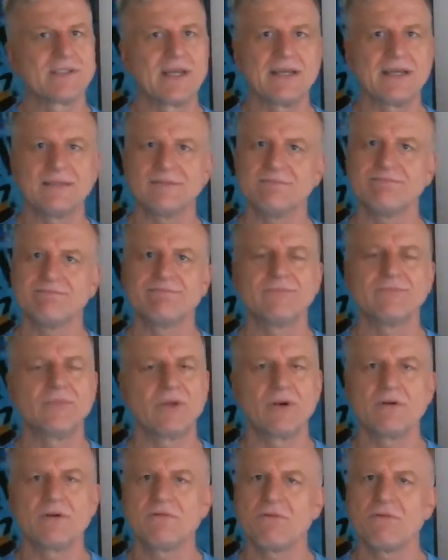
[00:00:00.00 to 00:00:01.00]
that
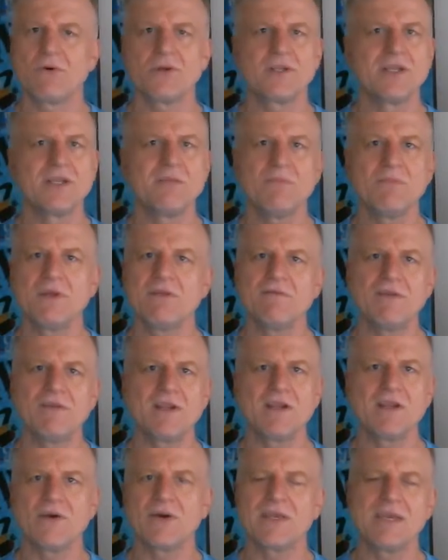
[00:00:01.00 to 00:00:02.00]
darn 14-minute video.